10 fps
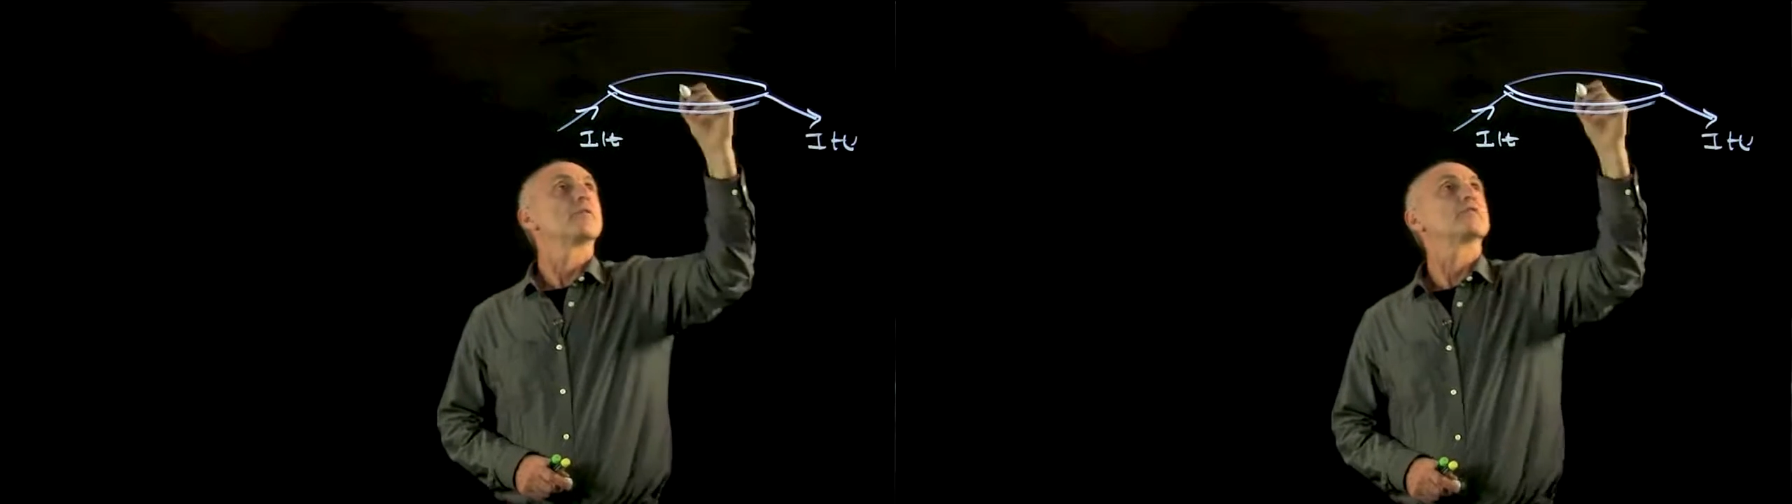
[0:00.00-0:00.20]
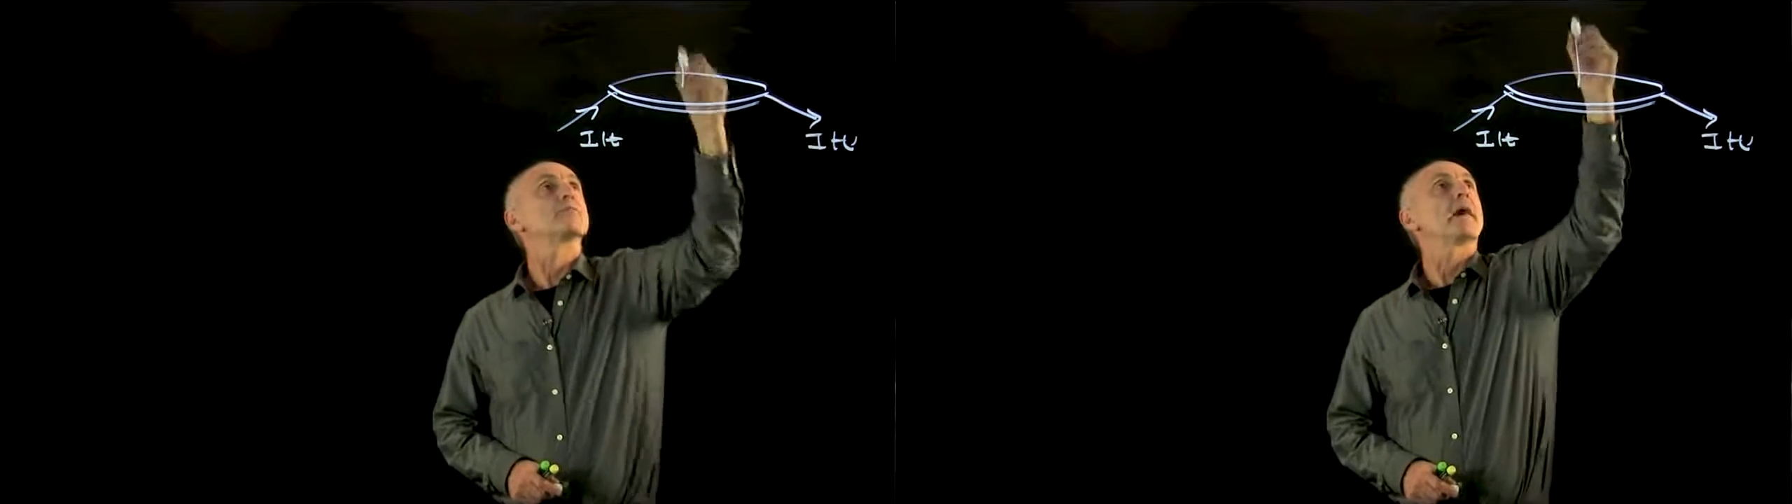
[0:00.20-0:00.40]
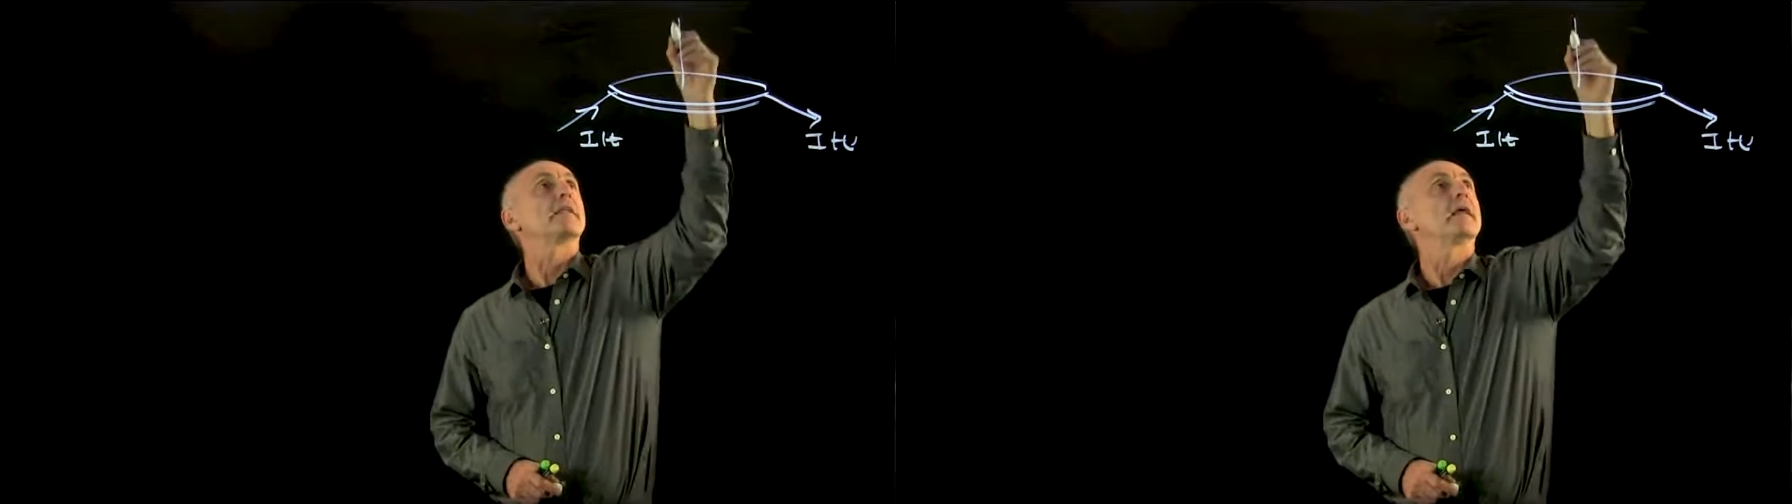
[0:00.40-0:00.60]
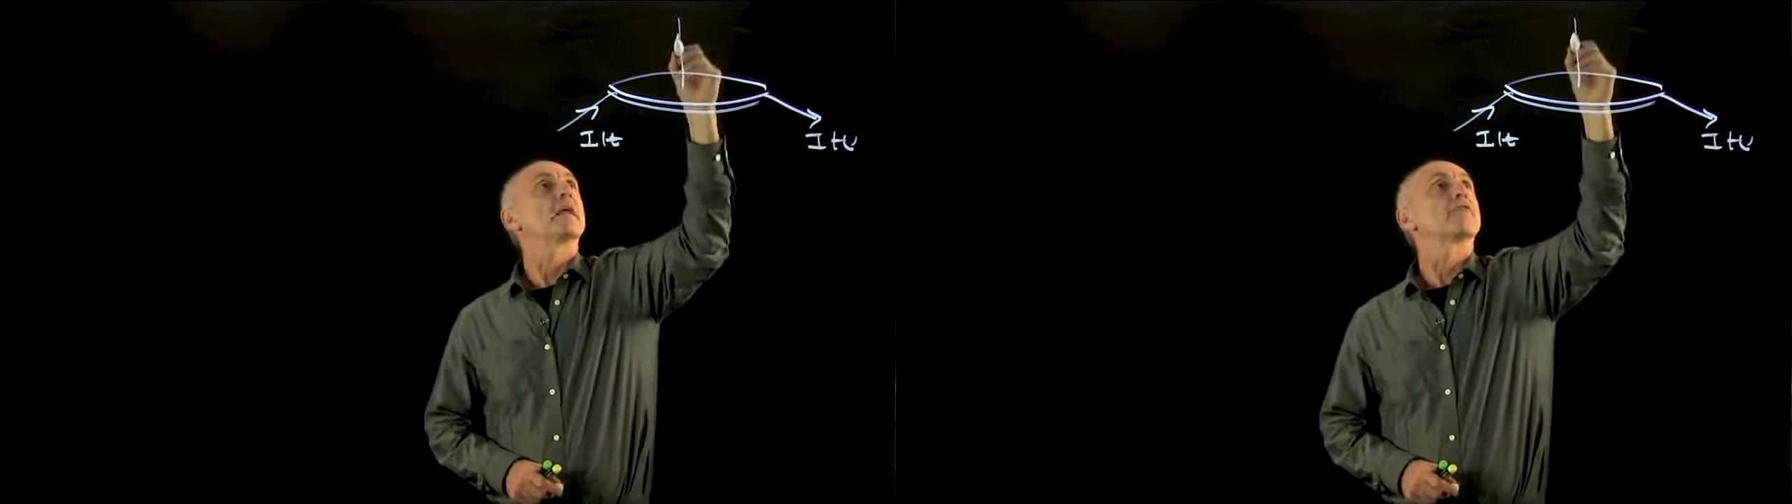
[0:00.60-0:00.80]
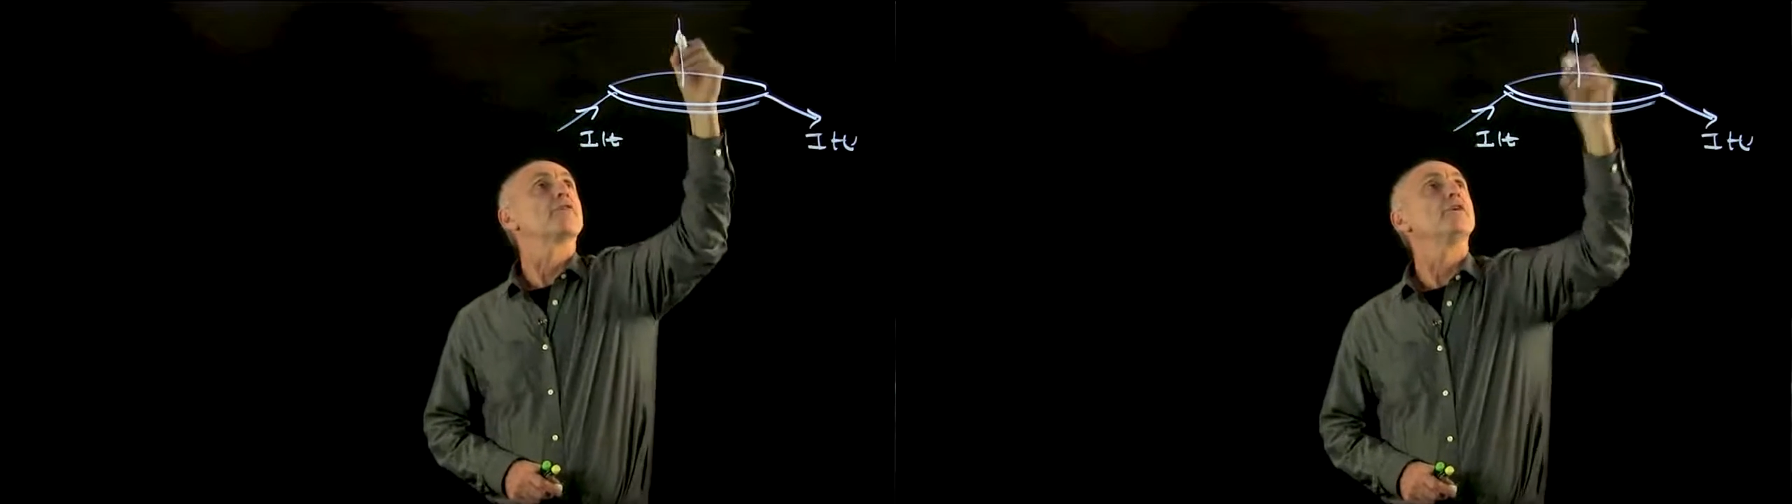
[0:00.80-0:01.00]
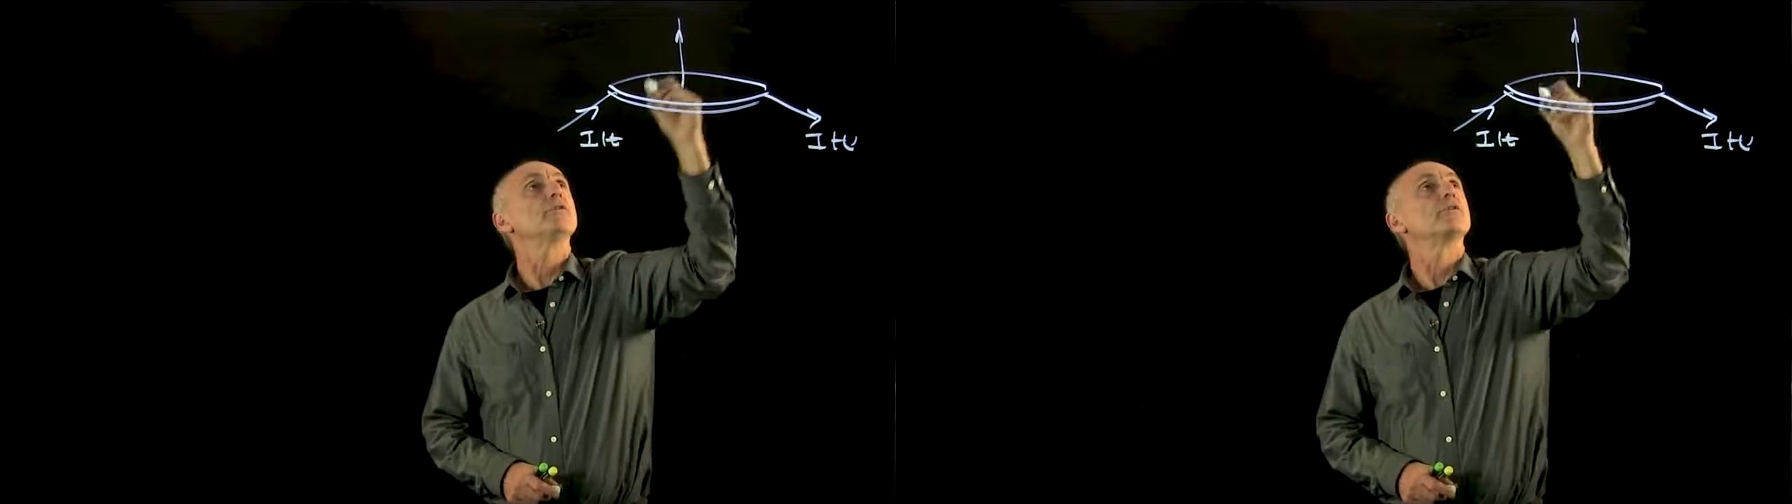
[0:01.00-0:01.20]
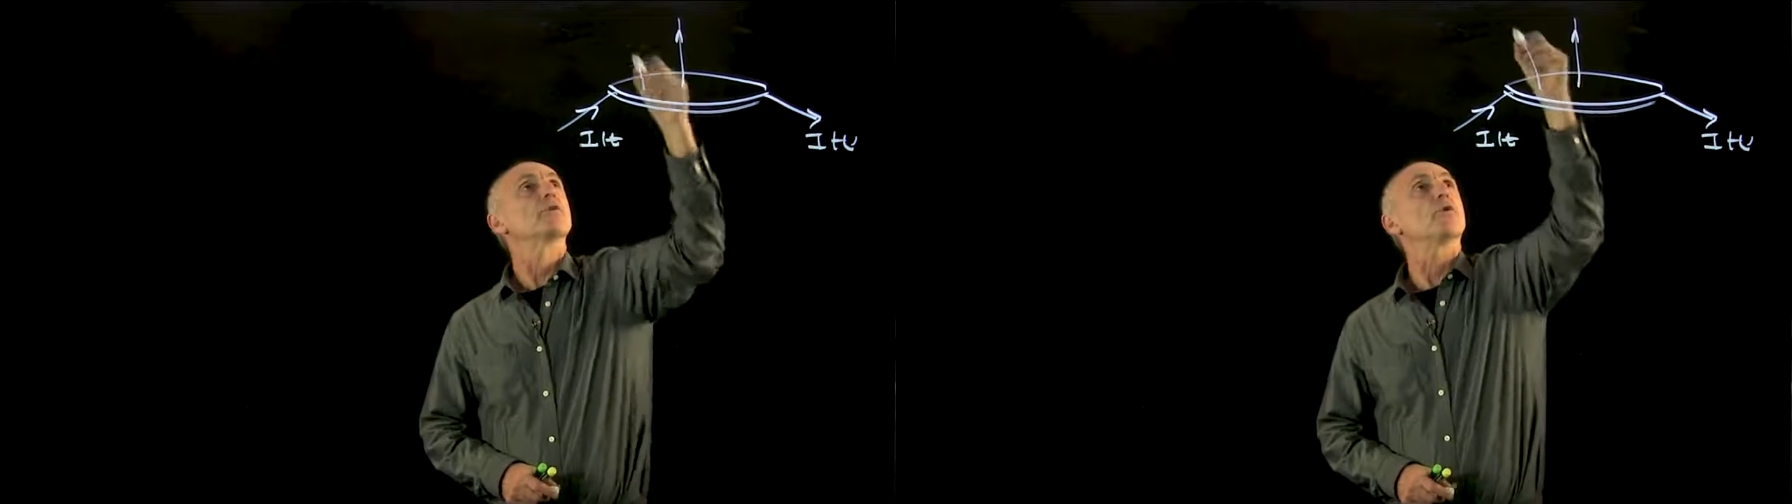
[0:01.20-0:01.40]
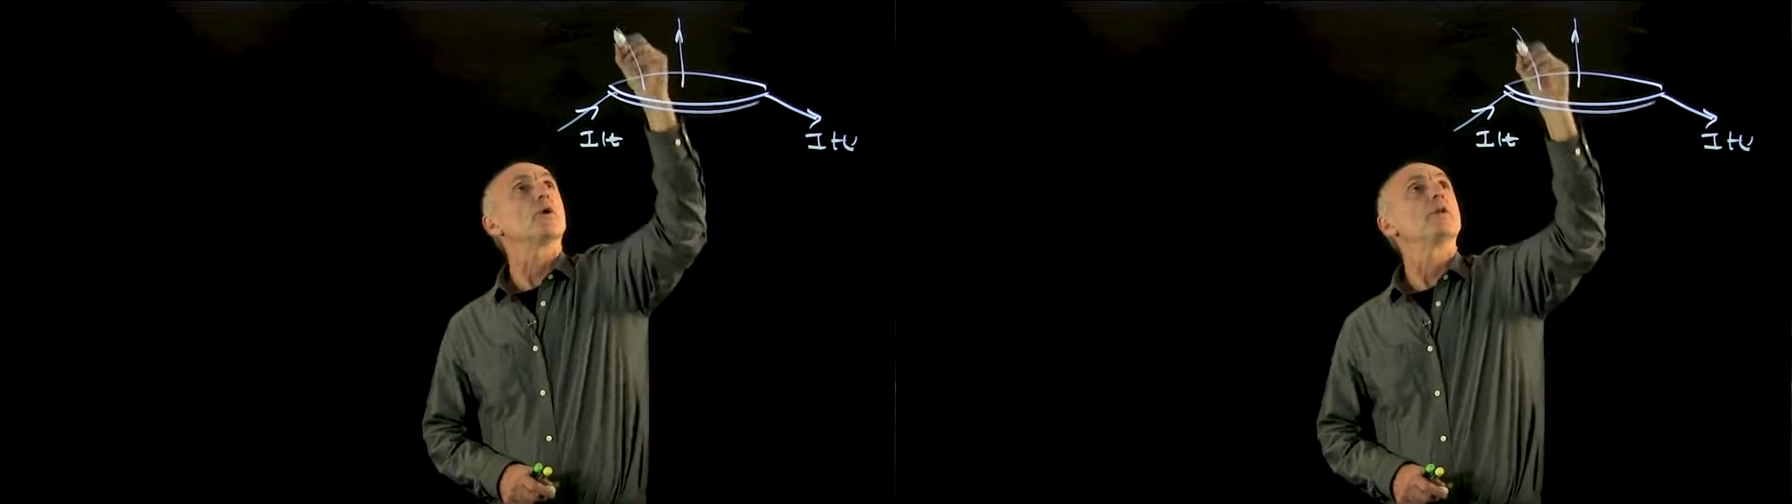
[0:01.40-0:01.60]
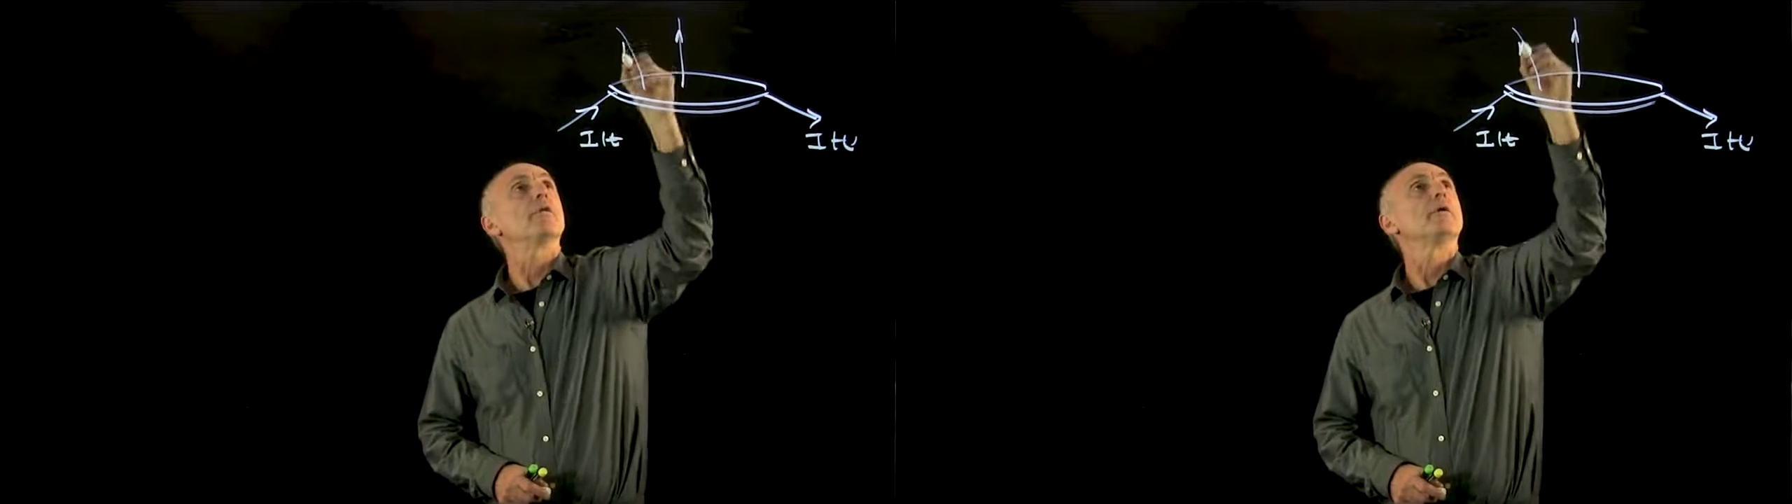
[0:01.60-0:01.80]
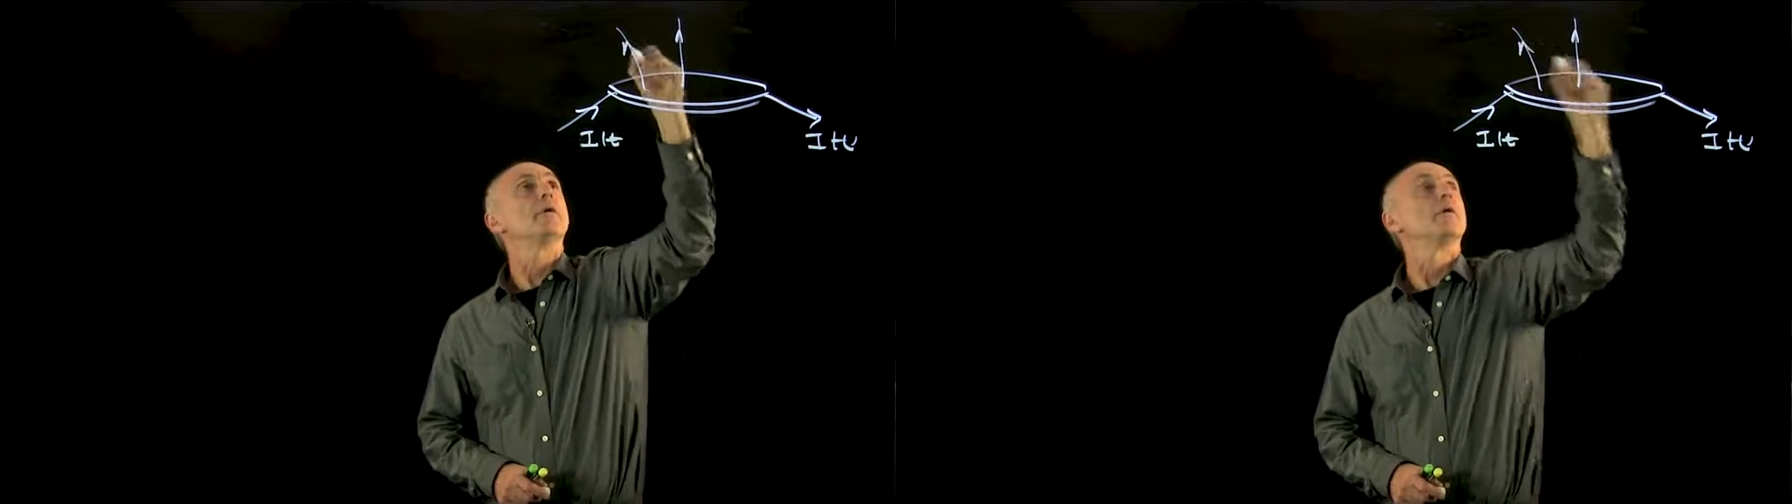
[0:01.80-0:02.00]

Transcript: There's a magnetic field in the coil.